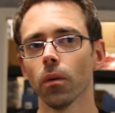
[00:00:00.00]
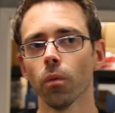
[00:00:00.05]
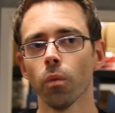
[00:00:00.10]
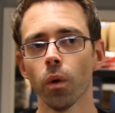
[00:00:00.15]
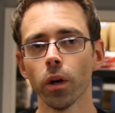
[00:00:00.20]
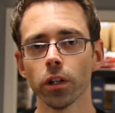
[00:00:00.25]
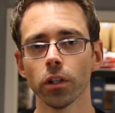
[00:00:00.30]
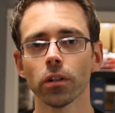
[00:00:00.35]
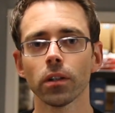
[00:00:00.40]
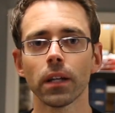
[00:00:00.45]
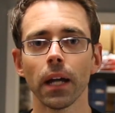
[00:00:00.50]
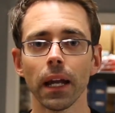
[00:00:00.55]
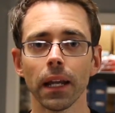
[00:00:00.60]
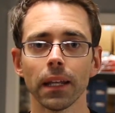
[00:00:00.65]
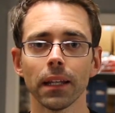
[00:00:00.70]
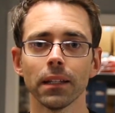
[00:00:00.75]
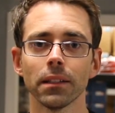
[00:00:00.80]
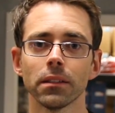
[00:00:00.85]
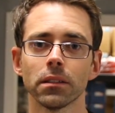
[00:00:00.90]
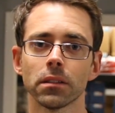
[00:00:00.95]
What you're
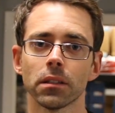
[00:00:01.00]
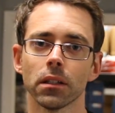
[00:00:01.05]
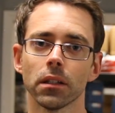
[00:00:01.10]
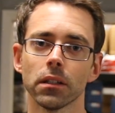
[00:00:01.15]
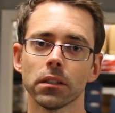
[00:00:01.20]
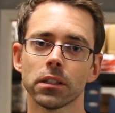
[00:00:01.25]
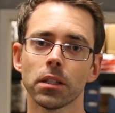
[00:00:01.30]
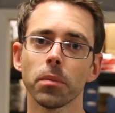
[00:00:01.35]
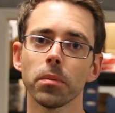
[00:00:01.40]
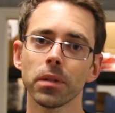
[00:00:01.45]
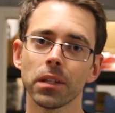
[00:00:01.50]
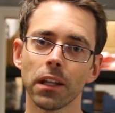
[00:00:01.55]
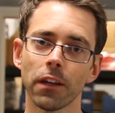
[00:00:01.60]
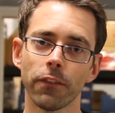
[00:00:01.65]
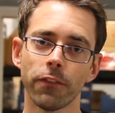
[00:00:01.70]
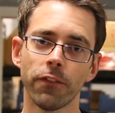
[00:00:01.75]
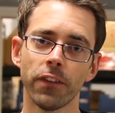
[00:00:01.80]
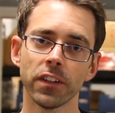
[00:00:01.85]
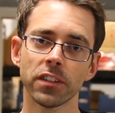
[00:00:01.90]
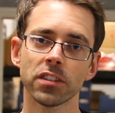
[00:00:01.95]
getting is something
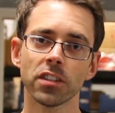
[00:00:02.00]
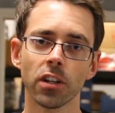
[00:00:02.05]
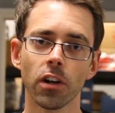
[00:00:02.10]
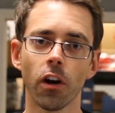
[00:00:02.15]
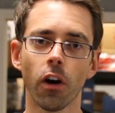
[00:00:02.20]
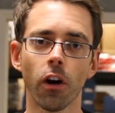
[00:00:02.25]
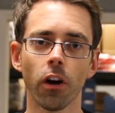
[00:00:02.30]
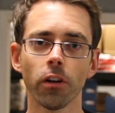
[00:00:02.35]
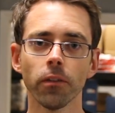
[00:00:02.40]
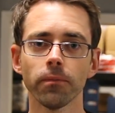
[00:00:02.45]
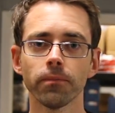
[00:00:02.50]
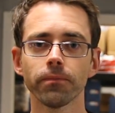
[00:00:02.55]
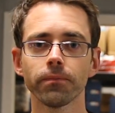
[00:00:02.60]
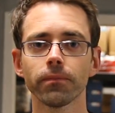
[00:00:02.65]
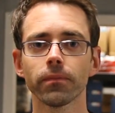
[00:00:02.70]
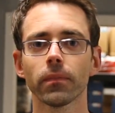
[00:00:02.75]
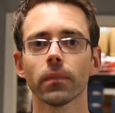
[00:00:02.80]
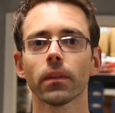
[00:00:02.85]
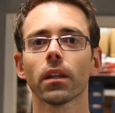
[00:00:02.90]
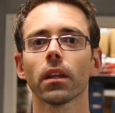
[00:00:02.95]
that fits the car.
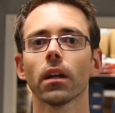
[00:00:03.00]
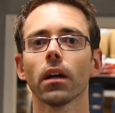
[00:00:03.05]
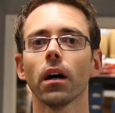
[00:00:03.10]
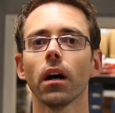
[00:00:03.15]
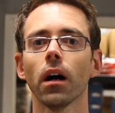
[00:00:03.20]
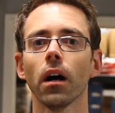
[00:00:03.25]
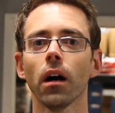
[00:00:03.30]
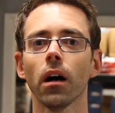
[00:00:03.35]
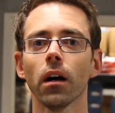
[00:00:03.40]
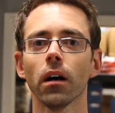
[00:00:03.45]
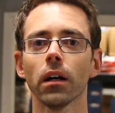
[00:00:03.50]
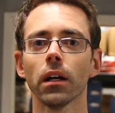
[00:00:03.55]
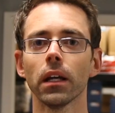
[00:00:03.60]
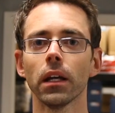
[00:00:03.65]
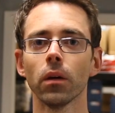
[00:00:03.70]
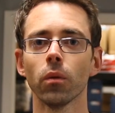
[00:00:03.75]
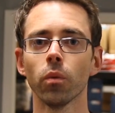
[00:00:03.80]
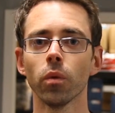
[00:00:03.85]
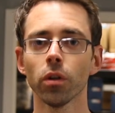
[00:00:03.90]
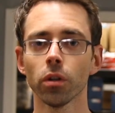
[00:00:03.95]

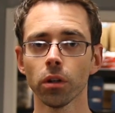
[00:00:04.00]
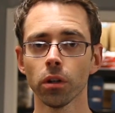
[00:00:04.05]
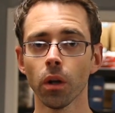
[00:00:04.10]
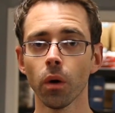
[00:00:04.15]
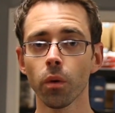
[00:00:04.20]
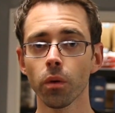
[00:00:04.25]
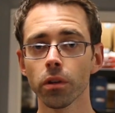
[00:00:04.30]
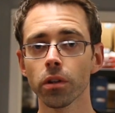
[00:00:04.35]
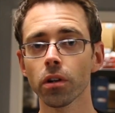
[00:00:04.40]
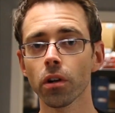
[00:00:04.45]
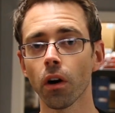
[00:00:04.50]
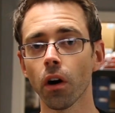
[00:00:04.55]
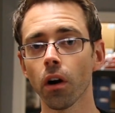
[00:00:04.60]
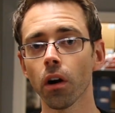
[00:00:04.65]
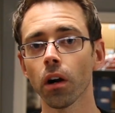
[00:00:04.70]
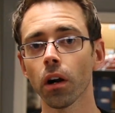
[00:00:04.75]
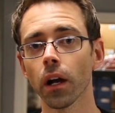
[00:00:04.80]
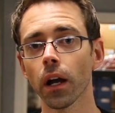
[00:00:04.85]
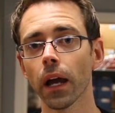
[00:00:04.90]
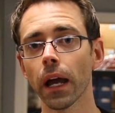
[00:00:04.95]
It will lower the
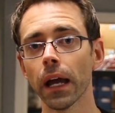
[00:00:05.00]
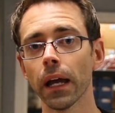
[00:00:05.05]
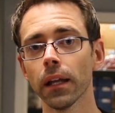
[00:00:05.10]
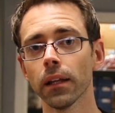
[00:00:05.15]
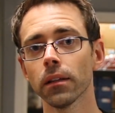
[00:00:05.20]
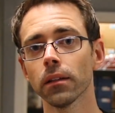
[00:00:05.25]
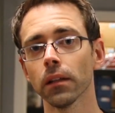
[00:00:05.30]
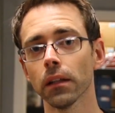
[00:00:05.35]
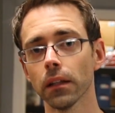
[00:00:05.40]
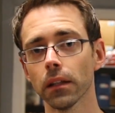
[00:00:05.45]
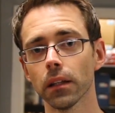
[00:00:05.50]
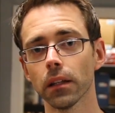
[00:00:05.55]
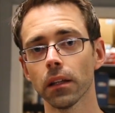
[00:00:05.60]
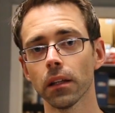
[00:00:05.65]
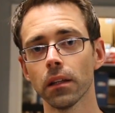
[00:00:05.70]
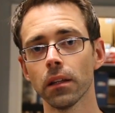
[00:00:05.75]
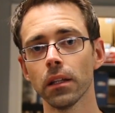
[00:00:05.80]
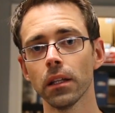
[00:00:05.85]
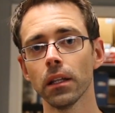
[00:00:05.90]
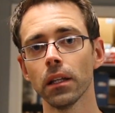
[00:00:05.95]
car, and
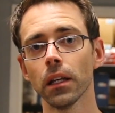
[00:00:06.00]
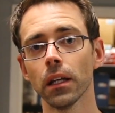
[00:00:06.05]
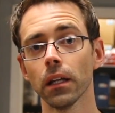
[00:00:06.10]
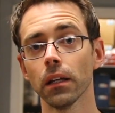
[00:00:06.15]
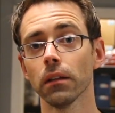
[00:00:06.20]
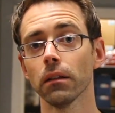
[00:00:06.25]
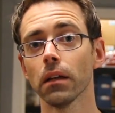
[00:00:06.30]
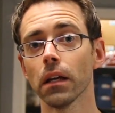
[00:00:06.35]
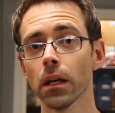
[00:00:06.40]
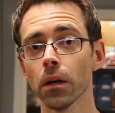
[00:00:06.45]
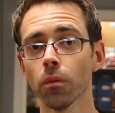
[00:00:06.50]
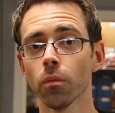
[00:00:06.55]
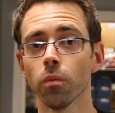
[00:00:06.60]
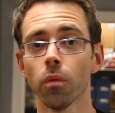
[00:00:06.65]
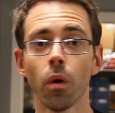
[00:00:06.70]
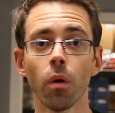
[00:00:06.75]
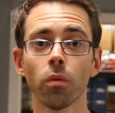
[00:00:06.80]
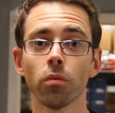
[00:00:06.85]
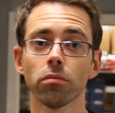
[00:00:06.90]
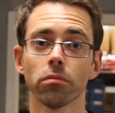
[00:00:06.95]
it
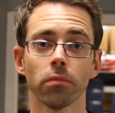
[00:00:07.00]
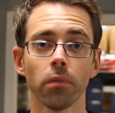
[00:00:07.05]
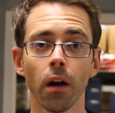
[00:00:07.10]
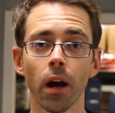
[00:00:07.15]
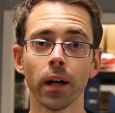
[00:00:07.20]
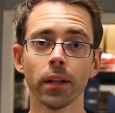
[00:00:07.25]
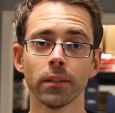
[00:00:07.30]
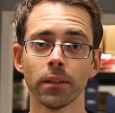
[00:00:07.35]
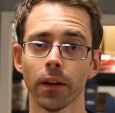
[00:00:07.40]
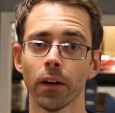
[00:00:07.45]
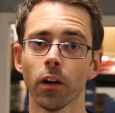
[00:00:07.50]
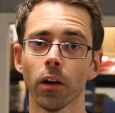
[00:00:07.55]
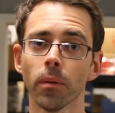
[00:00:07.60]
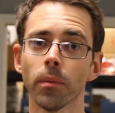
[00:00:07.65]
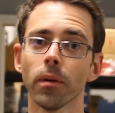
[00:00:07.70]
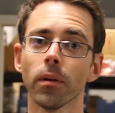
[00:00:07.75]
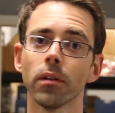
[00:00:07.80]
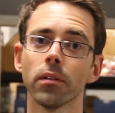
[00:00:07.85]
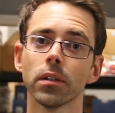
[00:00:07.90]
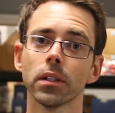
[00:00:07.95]
won't ride
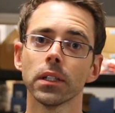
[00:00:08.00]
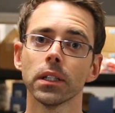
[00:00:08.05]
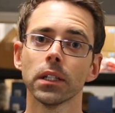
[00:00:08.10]
terrible.